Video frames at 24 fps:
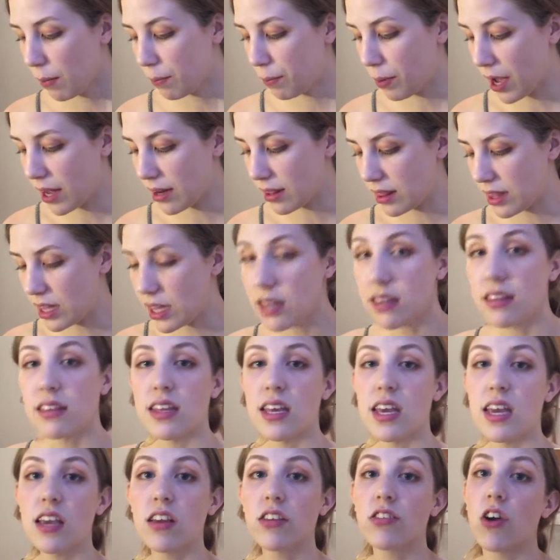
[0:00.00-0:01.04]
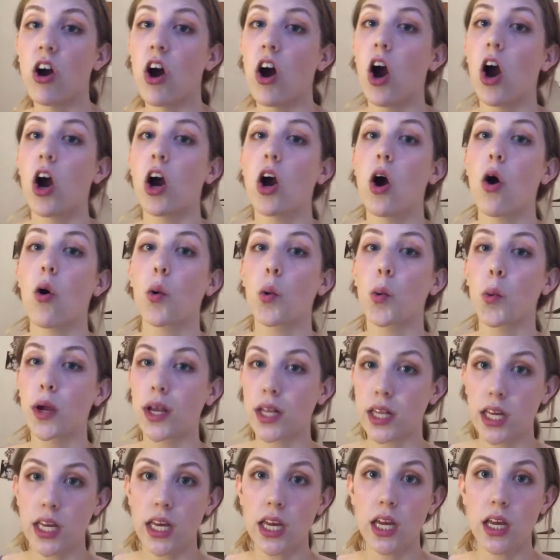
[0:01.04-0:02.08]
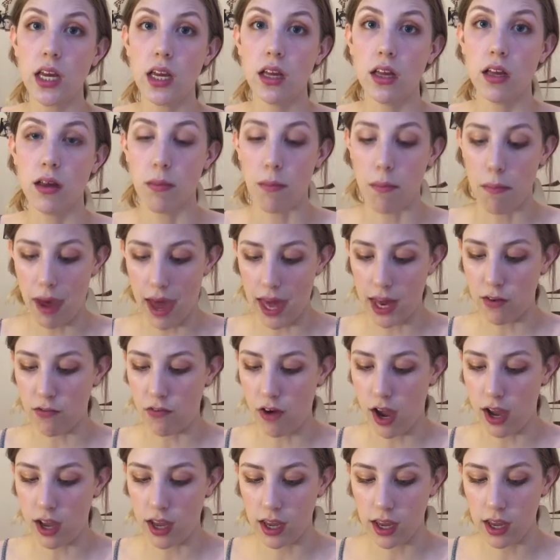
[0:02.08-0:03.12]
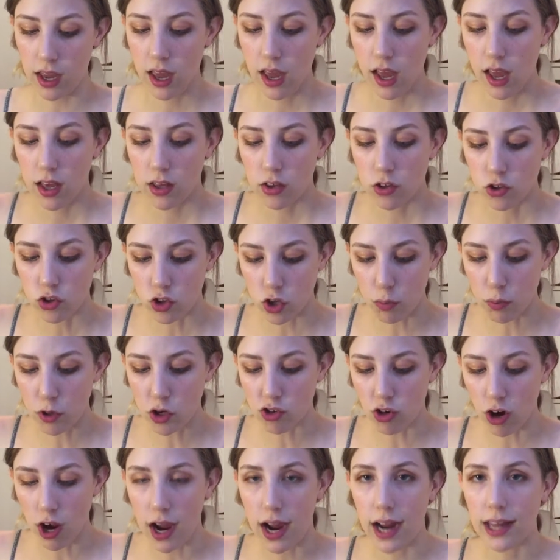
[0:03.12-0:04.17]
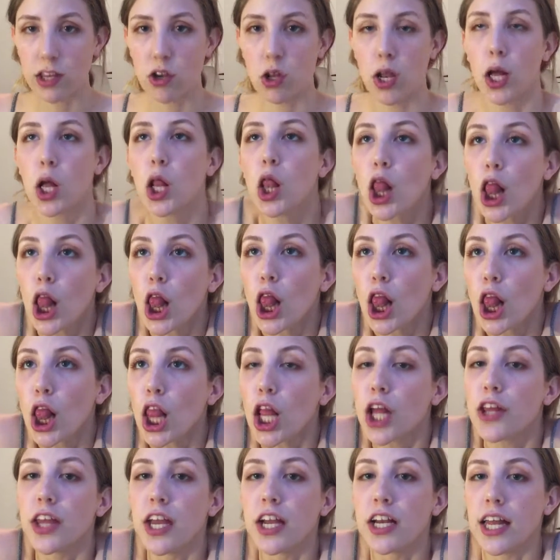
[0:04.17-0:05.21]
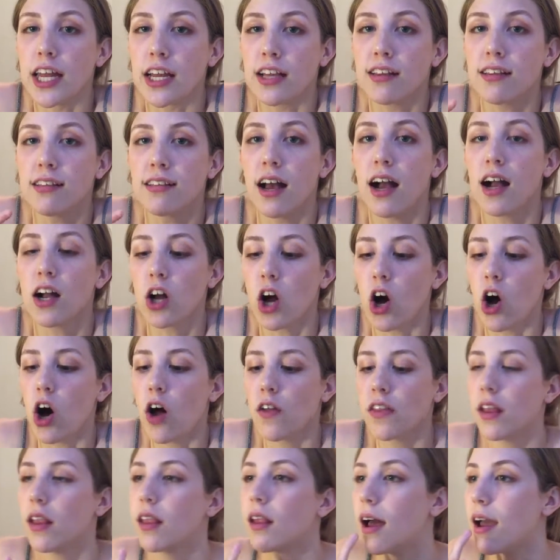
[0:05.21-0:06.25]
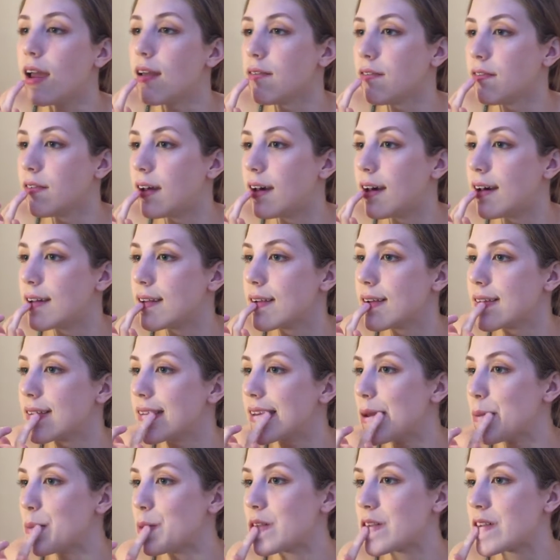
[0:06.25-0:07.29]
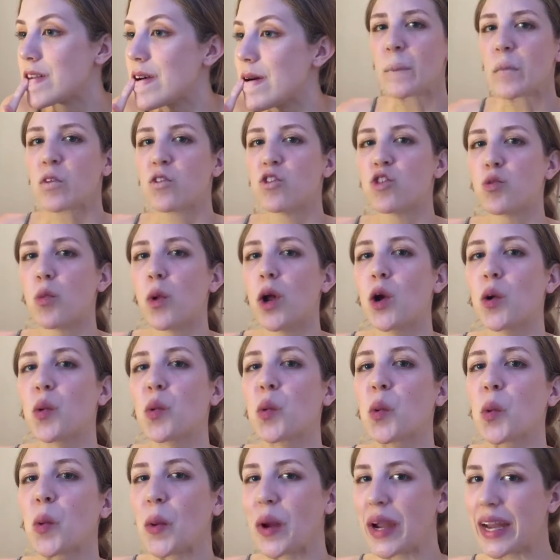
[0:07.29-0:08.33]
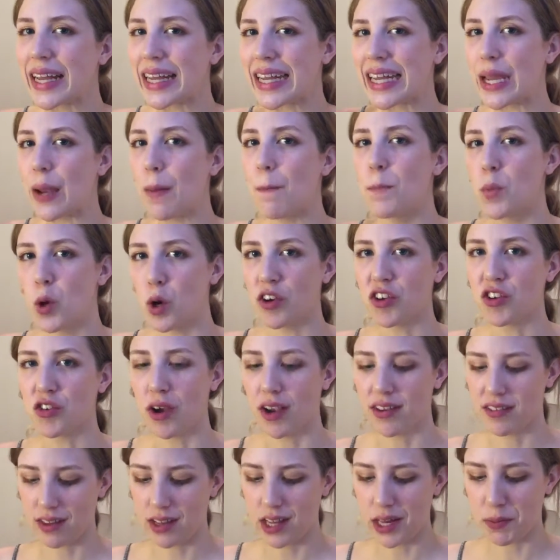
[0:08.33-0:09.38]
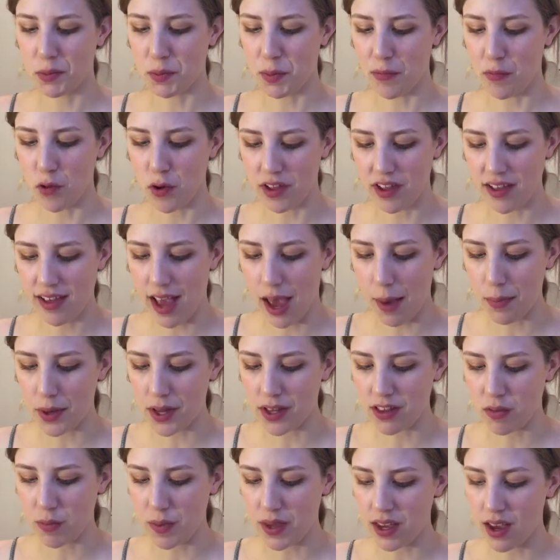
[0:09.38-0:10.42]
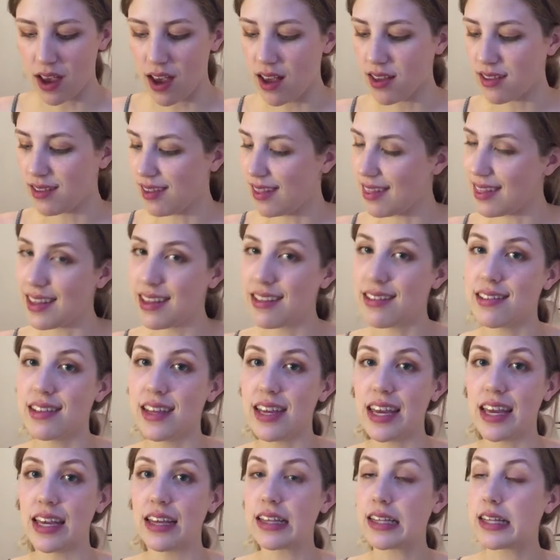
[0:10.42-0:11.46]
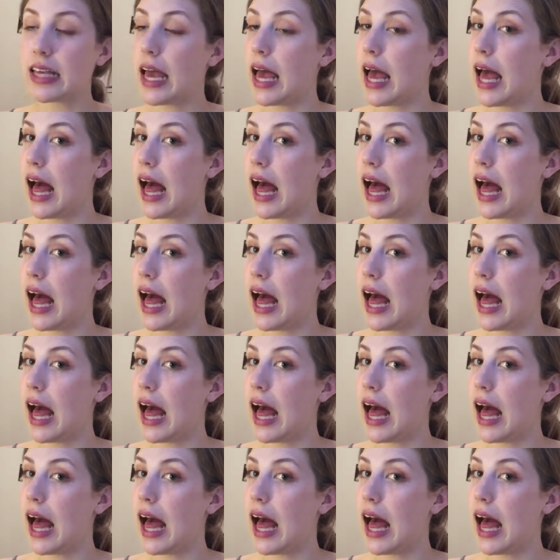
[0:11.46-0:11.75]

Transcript: but these things are really mattifying, super dry, and they like suck all the life out of your lips. So just want to really moisturize the lips before this happens, because these things,